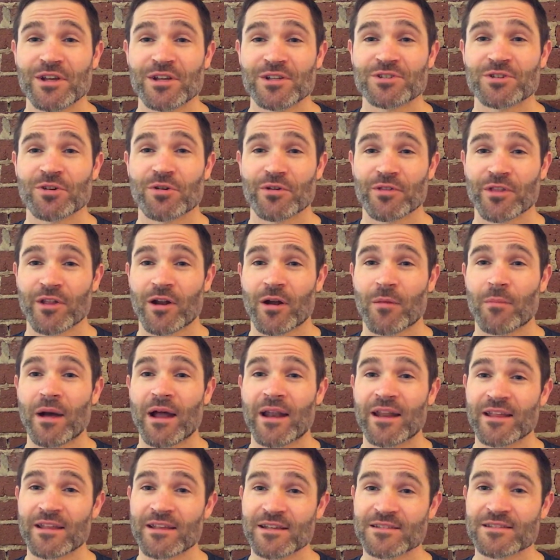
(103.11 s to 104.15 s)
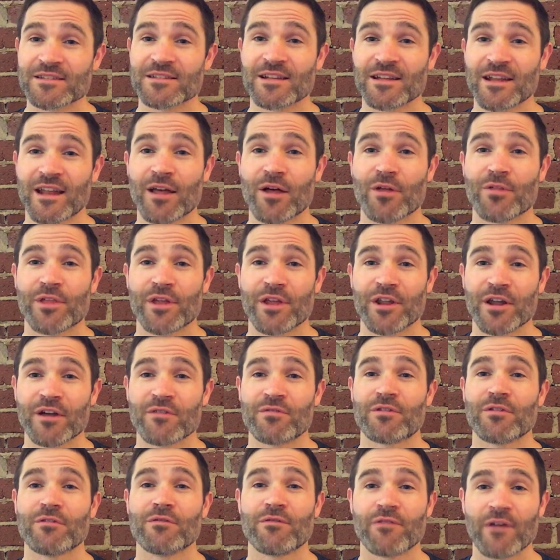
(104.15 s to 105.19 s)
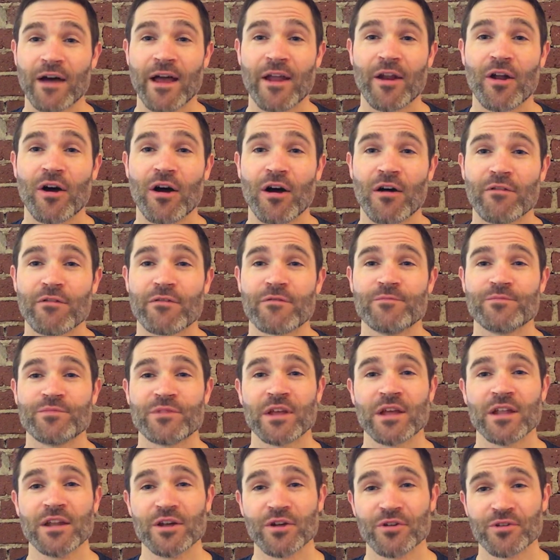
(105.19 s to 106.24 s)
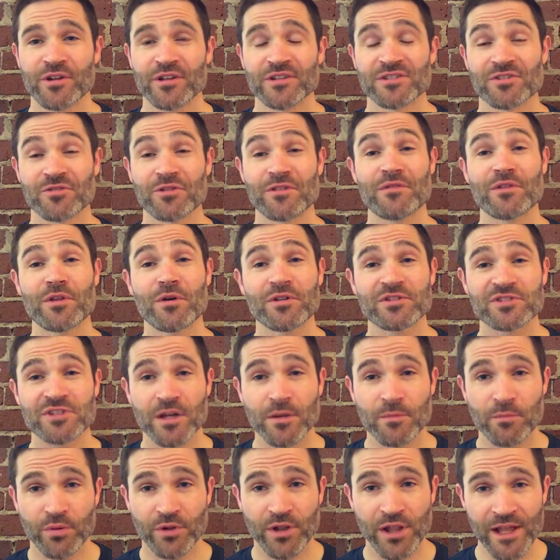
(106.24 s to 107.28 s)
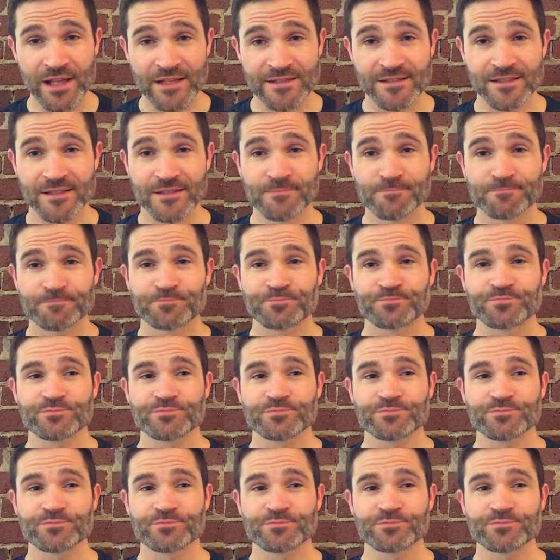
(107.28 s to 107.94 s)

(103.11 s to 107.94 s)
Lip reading: showing that our body is indeed healthy enough to fight off an illness. So even though it's unpleasant,